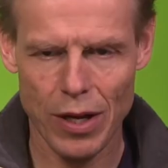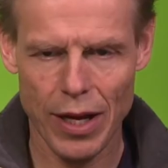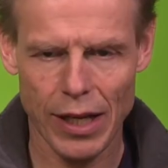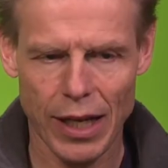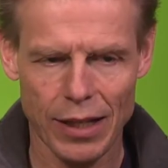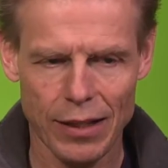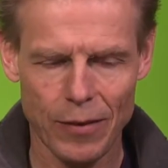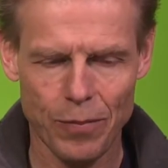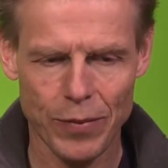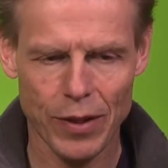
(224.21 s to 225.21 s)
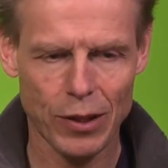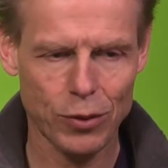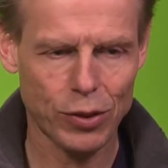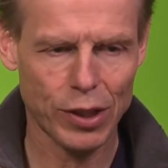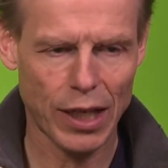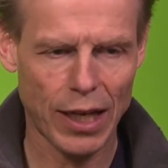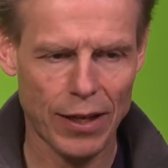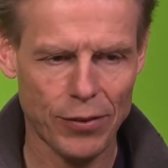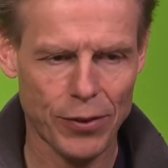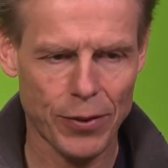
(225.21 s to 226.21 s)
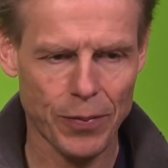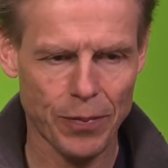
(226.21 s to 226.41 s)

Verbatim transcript: I can look at